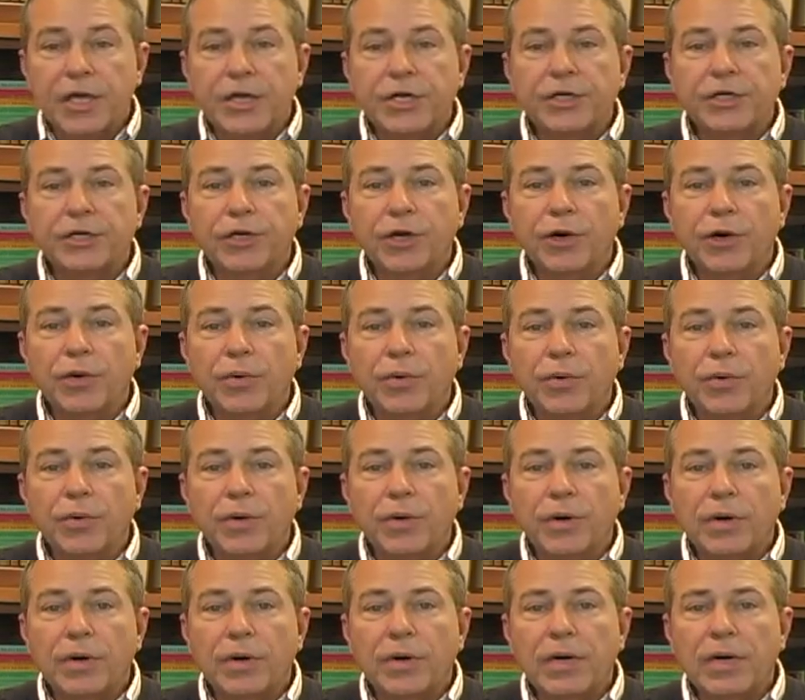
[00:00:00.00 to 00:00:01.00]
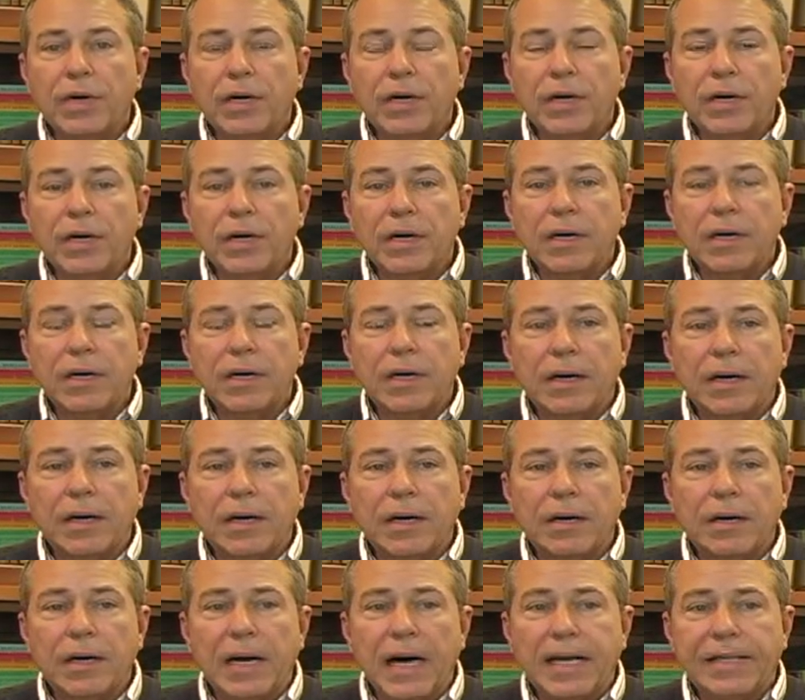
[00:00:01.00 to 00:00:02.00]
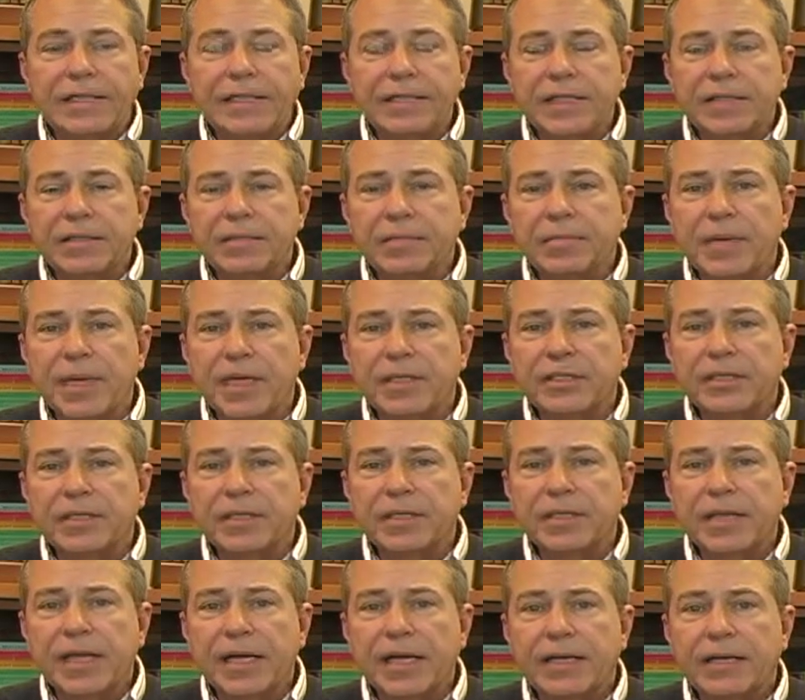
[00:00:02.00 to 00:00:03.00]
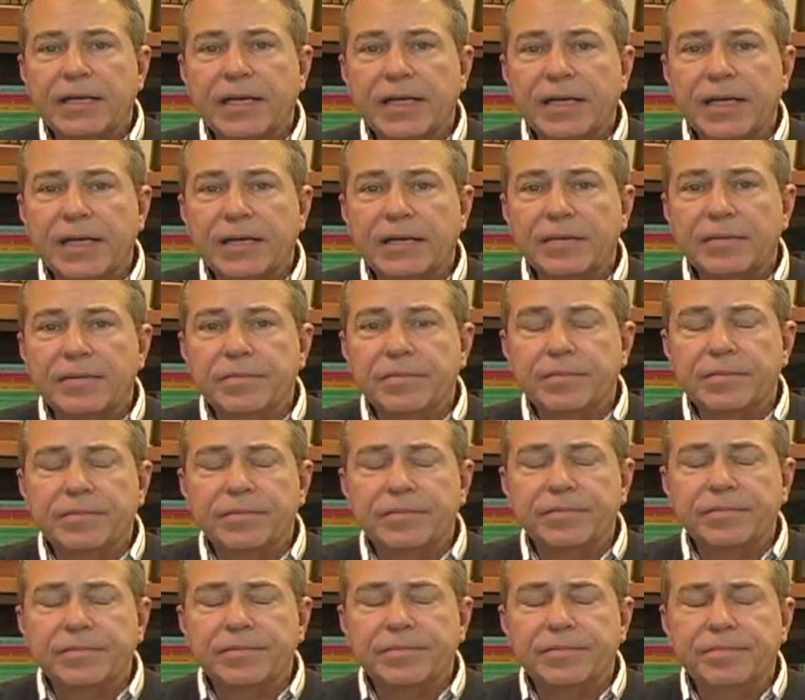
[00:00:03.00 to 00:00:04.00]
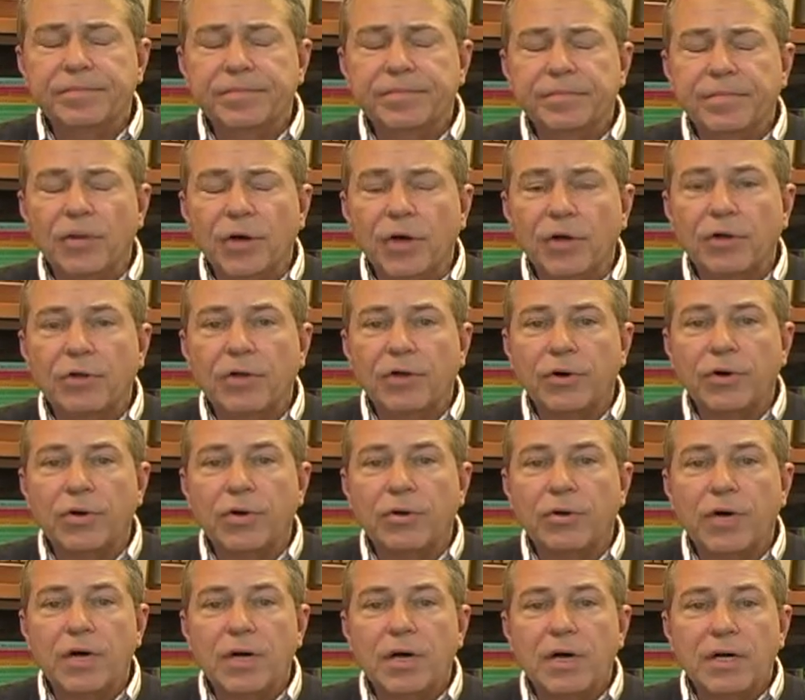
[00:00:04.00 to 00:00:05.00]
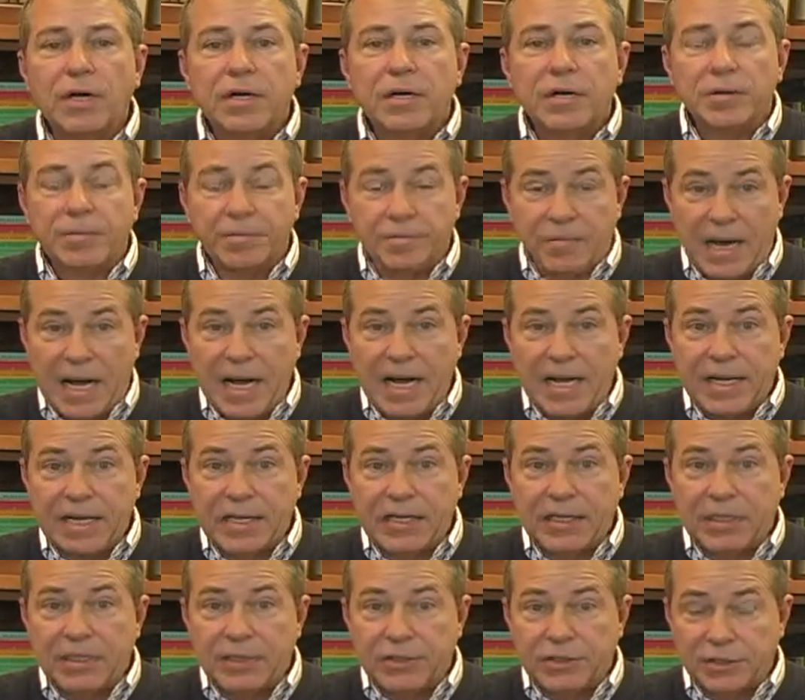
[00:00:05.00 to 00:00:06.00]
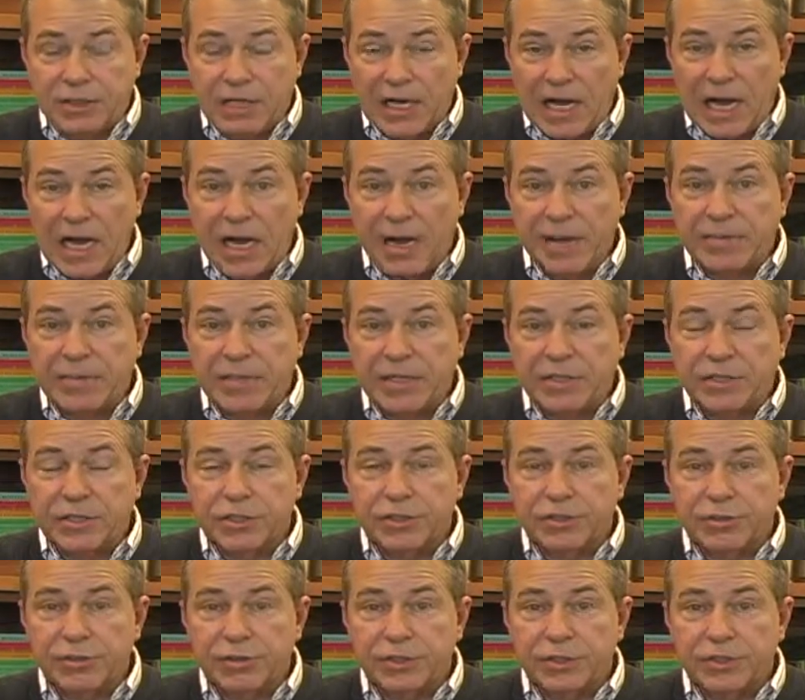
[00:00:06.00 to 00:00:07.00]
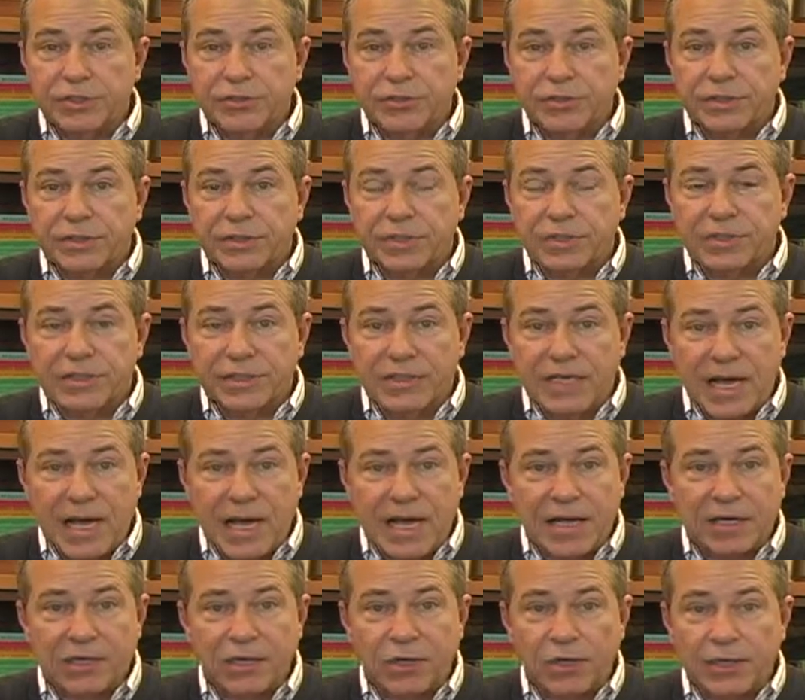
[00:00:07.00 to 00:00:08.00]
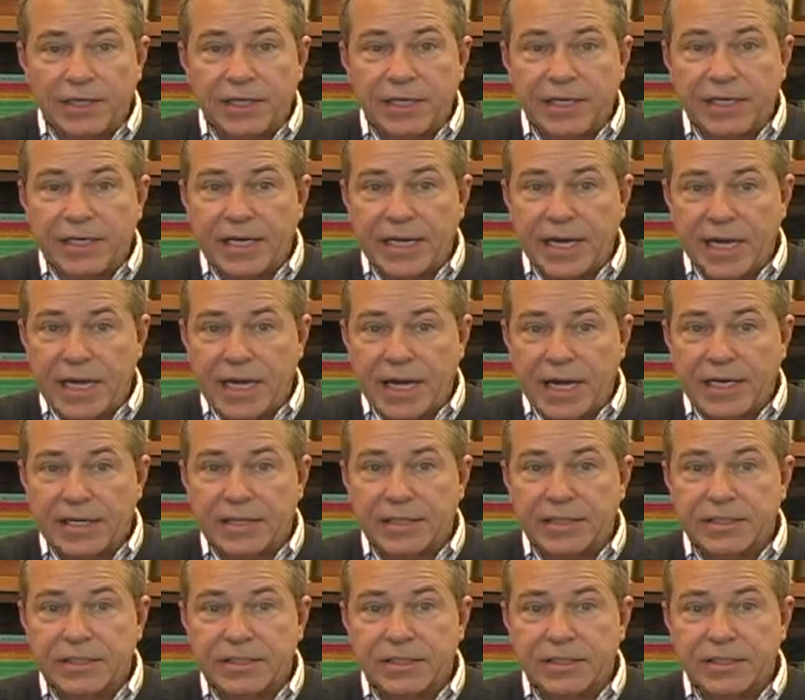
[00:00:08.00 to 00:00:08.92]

You know, I didn't mention that although my job in the school district is not looking at